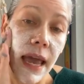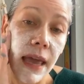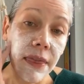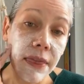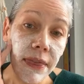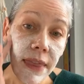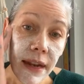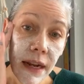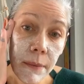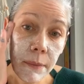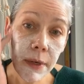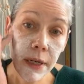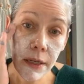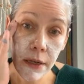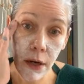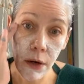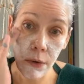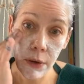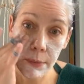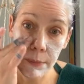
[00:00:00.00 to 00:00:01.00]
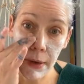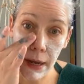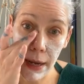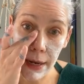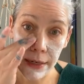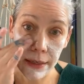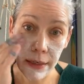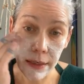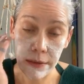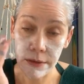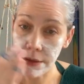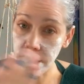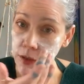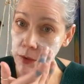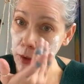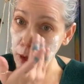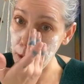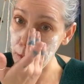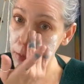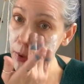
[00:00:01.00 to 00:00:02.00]
And then I'm going to go in behind it and
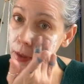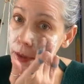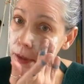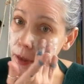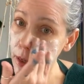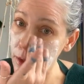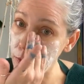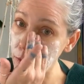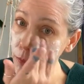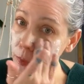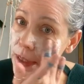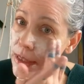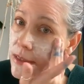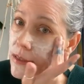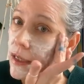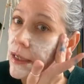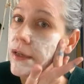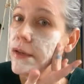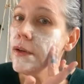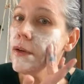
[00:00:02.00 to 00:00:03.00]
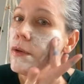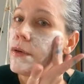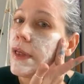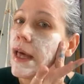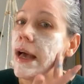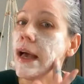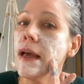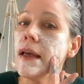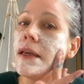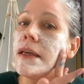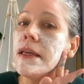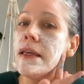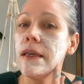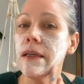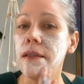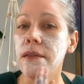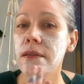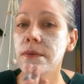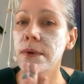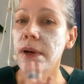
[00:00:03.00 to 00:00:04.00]
scrub. And the reason I do that
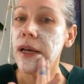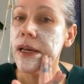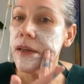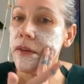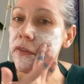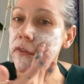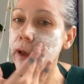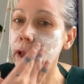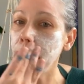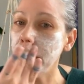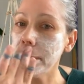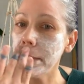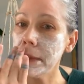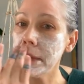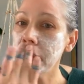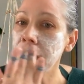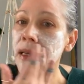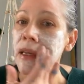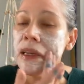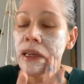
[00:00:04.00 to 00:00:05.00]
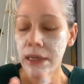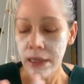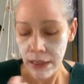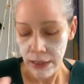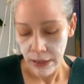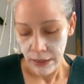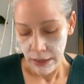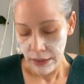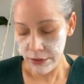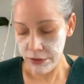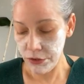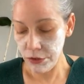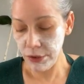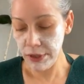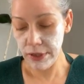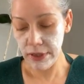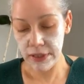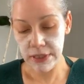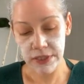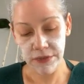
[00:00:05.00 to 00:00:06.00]
is what I have found is
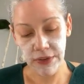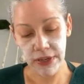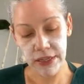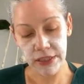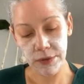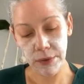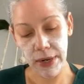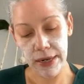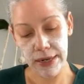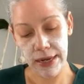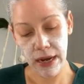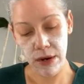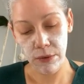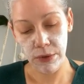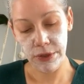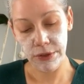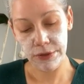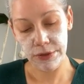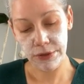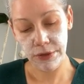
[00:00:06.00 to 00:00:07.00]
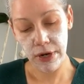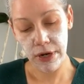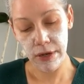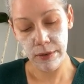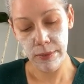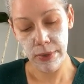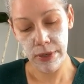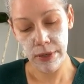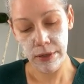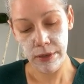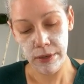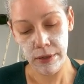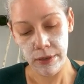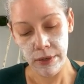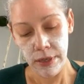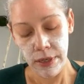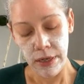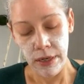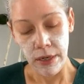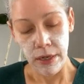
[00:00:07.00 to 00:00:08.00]
during this phase right now when you scrub,
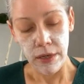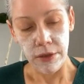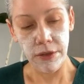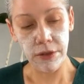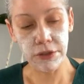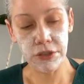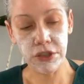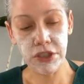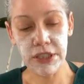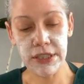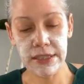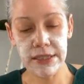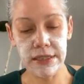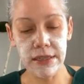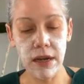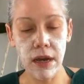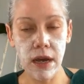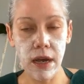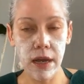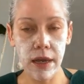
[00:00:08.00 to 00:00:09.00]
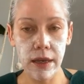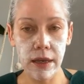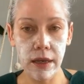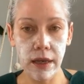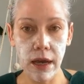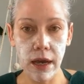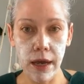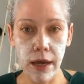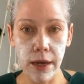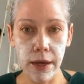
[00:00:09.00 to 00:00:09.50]
there's just not,